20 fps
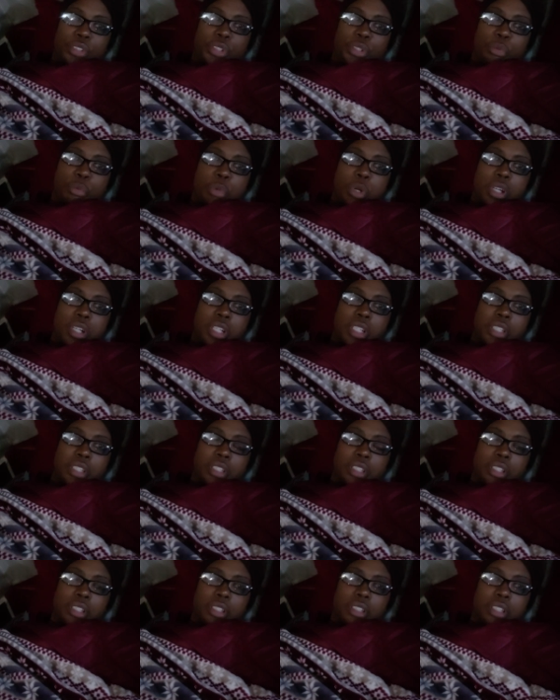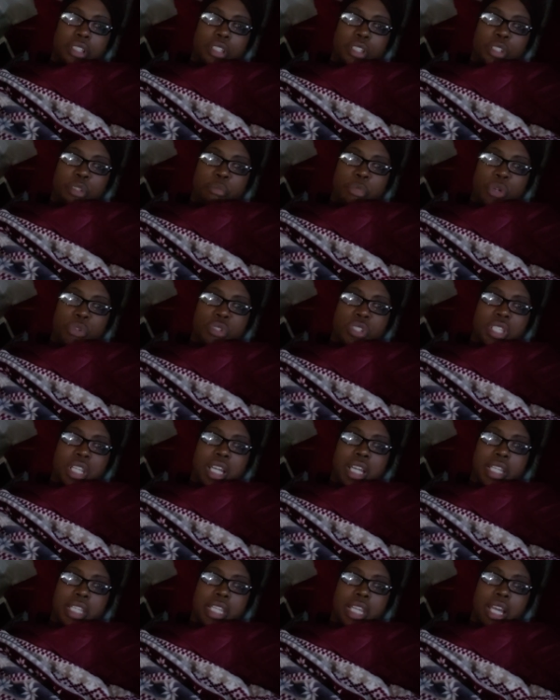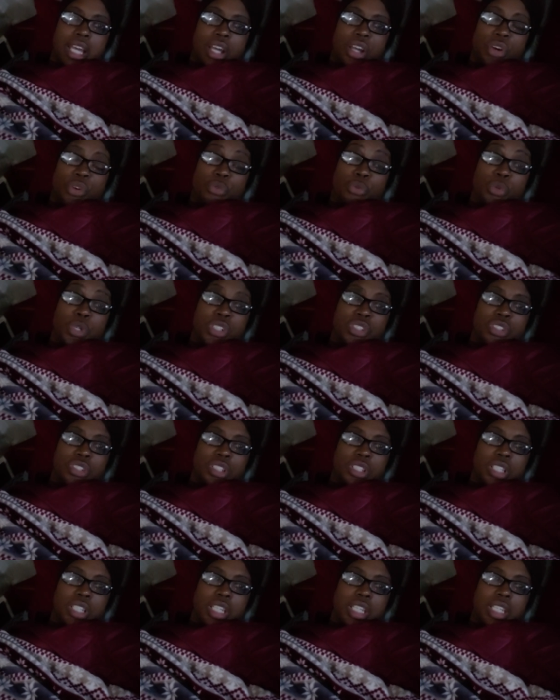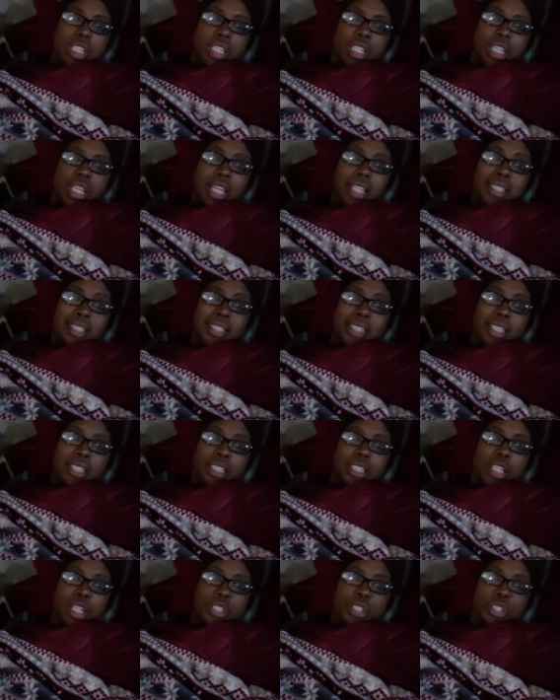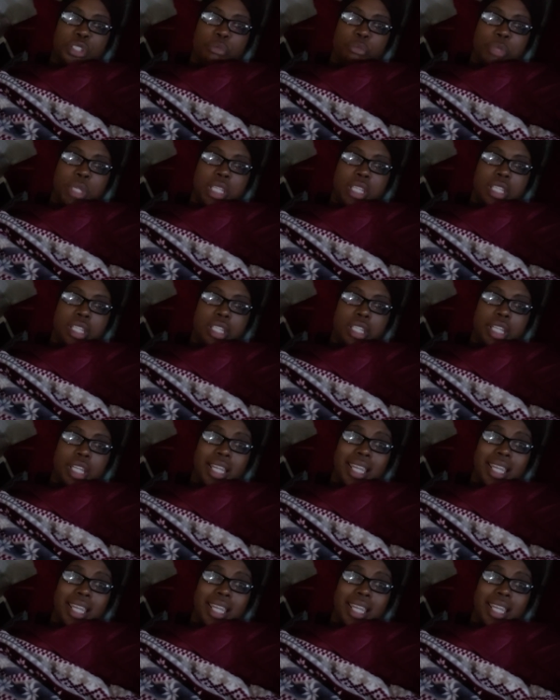to what the Most High Yah originally intended us to be